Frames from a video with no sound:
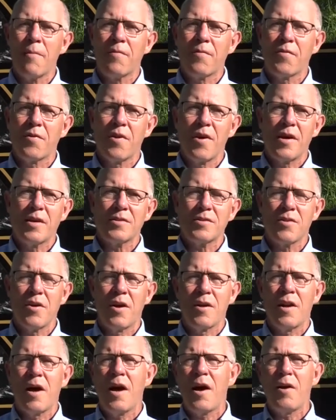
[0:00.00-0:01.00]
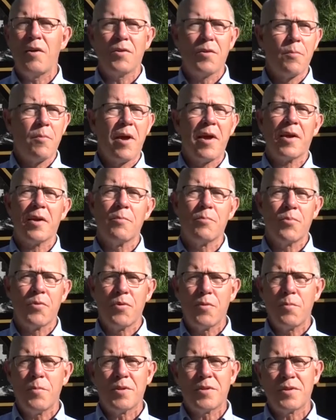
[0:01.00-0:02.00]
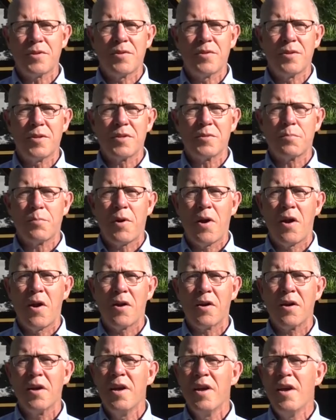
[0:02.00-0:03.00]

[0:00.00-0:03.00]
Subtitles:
for us on how to make improvements to this park.